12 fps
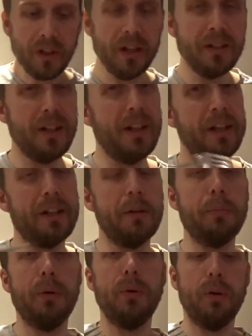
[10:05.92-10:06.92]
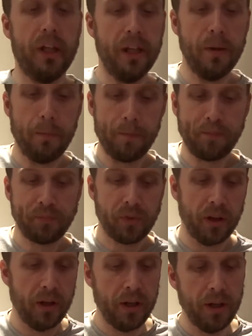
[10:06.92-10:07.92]
It's a little porky,
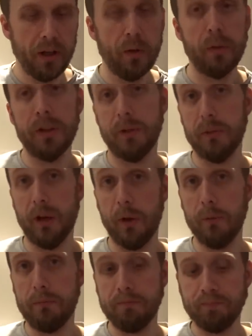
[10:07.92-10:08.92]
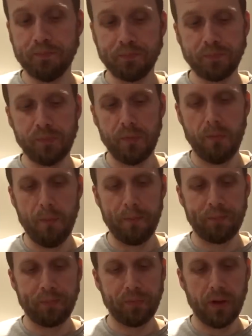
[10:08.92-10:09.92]
which you would hope.
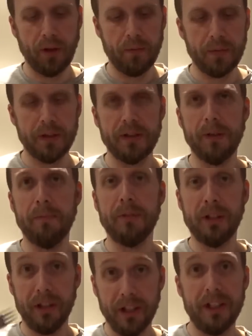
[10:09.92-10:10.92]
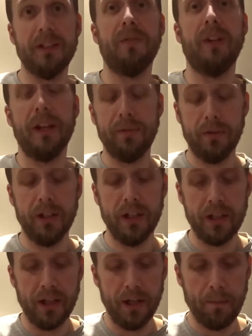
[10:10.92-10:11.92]
There's some Chinese flavouring
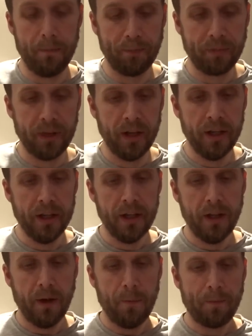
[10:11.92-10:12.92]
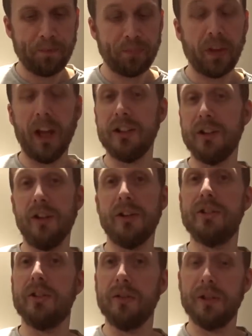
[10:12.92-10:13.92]
in there. It's not
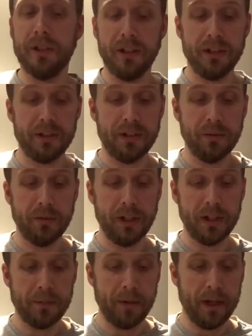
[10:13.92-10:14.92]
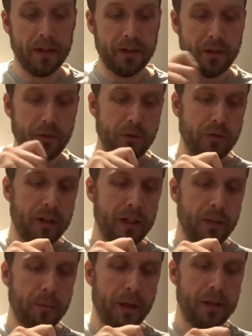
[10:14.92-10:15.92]
as salty as you would expect. Try a
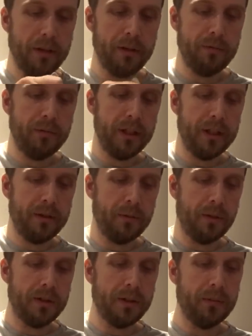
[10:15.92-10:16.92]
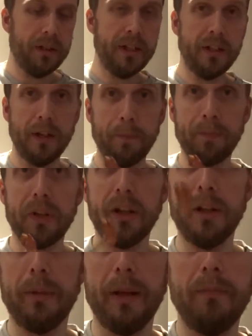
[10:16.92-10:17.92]
little bit. I know you really didn't want some, but hit that
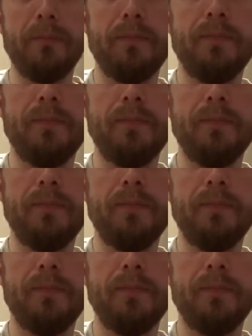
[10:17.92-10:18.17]
tiny bit.